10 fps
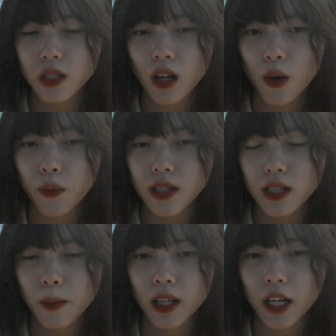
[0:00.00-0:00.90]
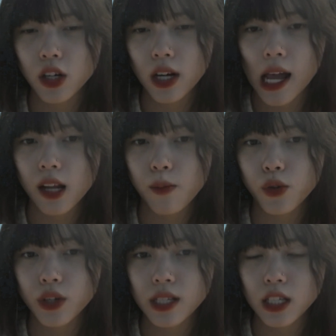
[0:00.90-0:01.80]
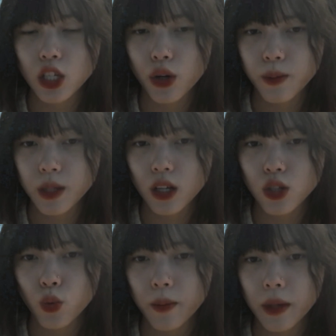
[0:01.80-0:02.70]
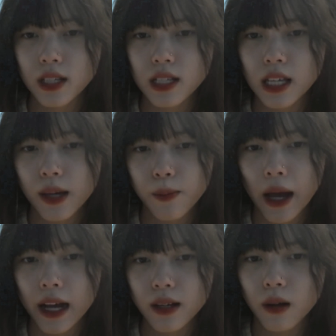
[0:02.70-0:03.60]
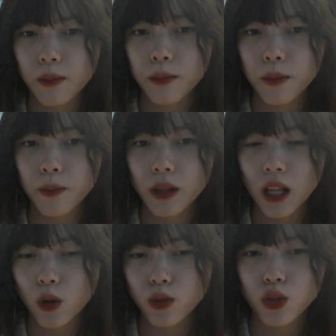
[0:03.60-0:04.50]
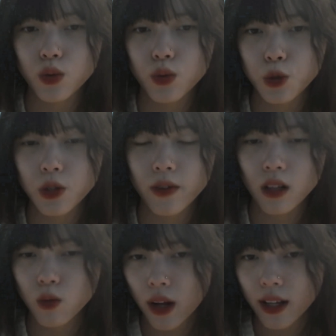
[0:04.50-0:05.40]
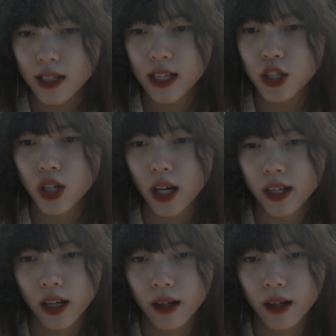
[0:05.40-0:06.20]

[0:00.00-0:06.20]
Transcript: with some later handed prison terms, a sweeping stake back blow to civil rights in China.